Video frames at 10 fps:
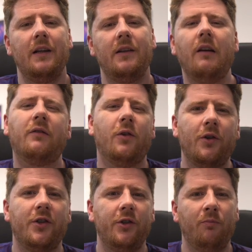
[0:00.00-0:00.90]
Now, of
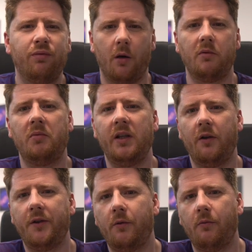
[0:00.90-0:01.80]
course, you probably
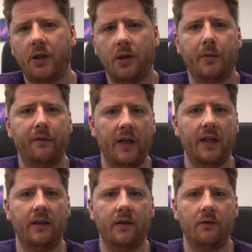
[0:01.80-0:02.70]
also want to
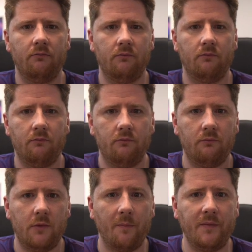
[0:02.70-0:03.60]
provide
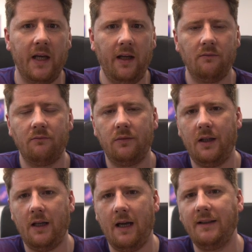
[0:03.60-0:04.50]
update
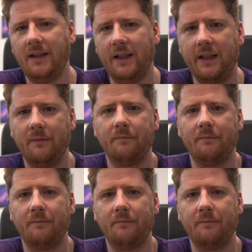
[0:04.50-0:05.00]
and delete,